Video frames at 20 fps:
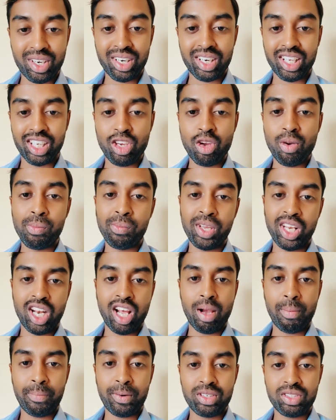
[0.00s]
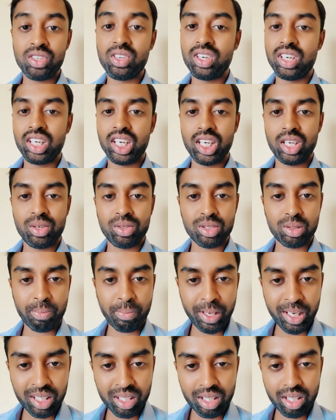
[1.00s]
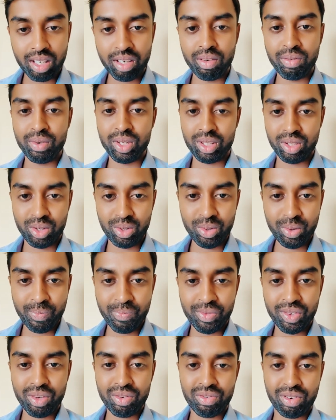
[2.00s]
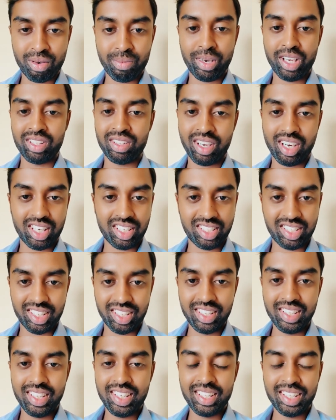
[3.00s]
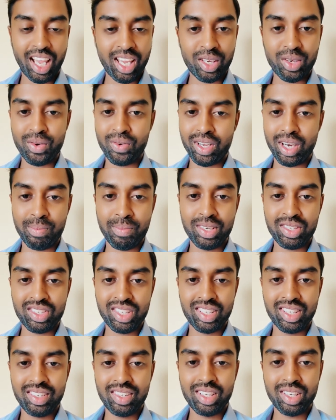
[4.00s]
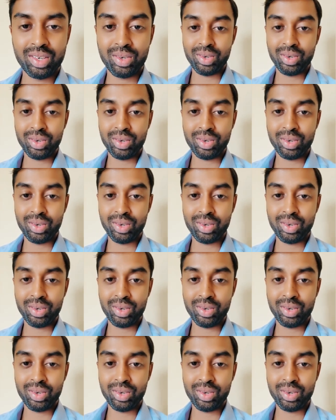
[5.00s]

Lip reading: for giving me an opportunity to speak with you for my thoughts. Thank you very much.